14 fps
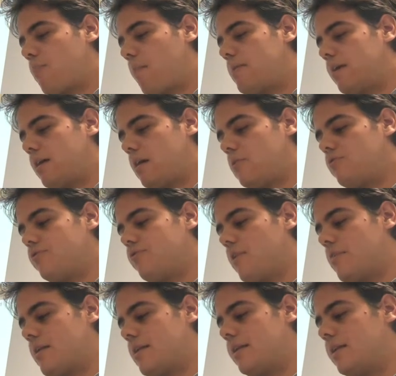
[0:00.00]
public health
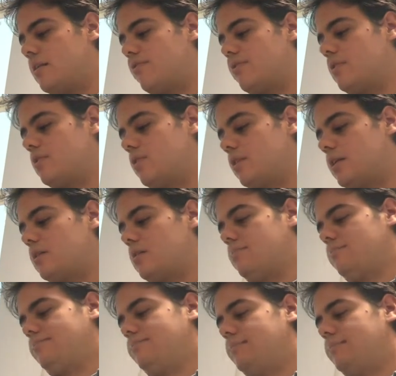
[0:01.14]
than individual income.